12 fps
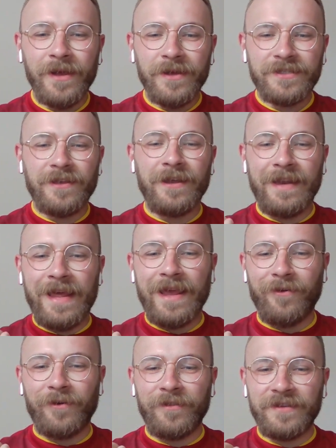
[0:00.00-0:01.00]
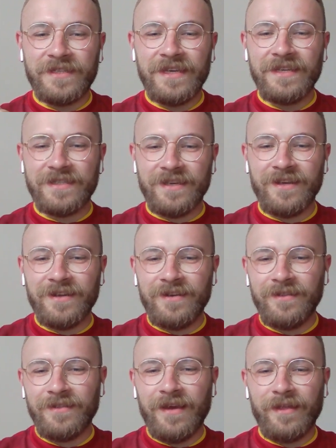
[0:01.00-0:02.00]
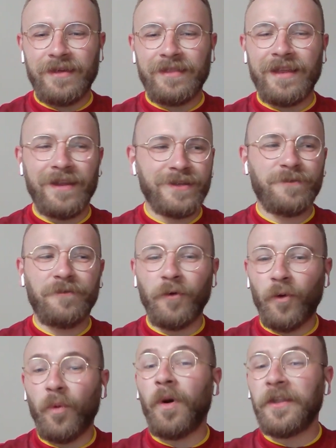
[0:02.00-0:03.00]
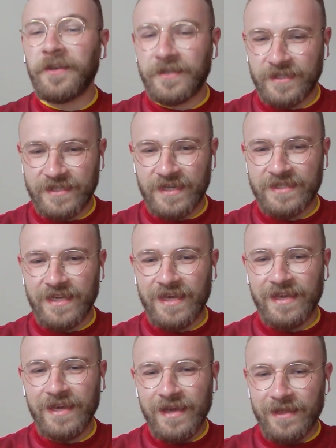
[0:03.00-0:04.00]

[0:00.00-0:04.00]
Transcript: Slightly later on in the season, I think they lost 4-1 to City,